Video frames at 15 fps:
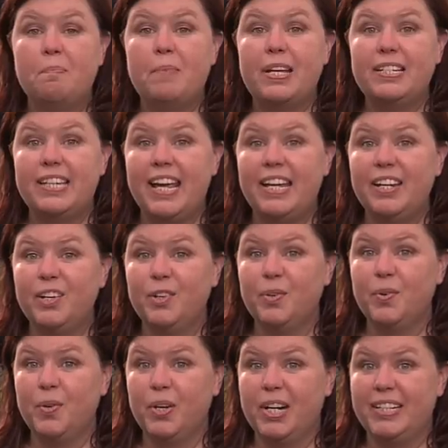Maintaining
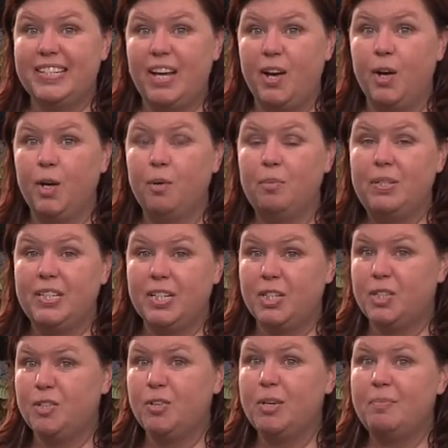your orchids at home is
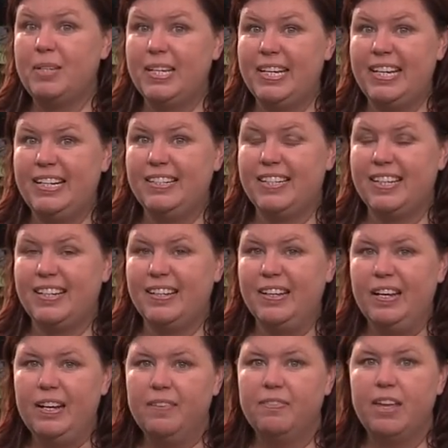extremely easy.
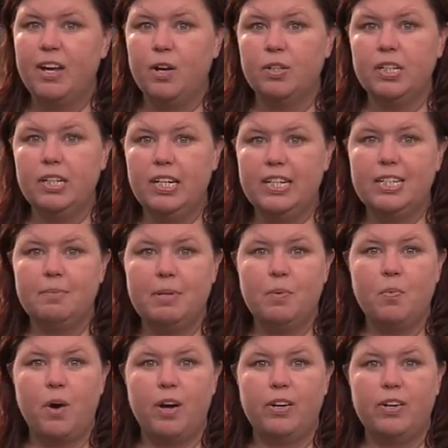They only need to be
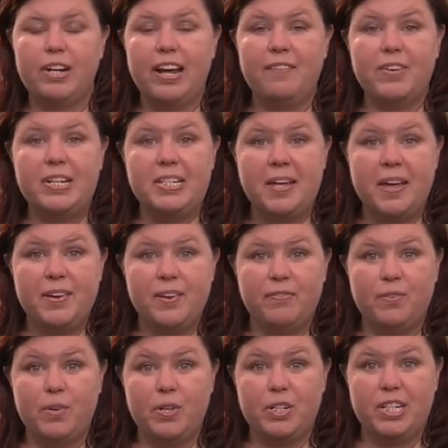watered every 10 to
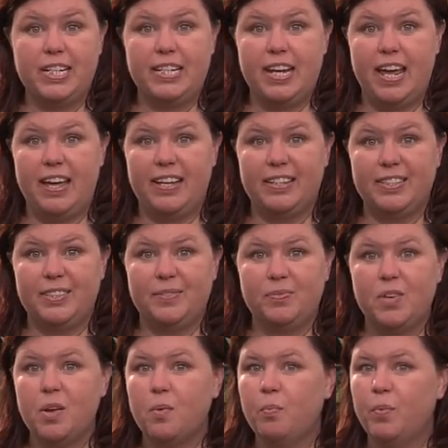14 days.
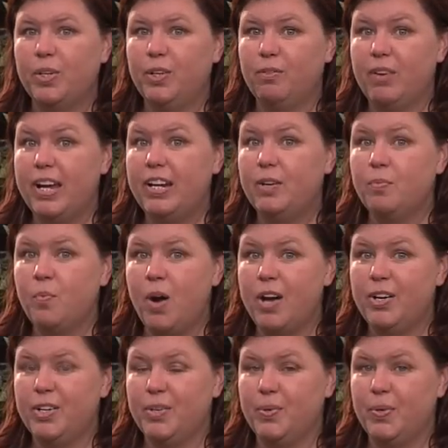When you're ready to
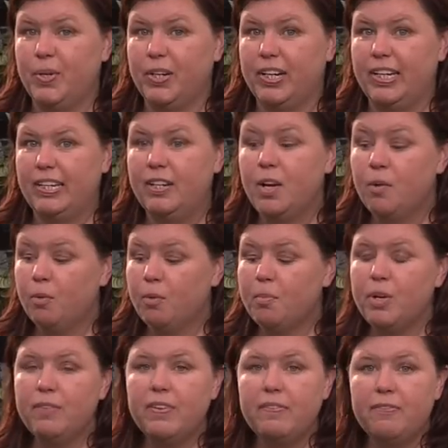water your orchid,
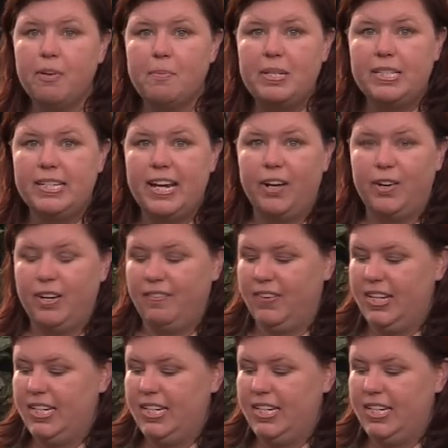remove it from its decorative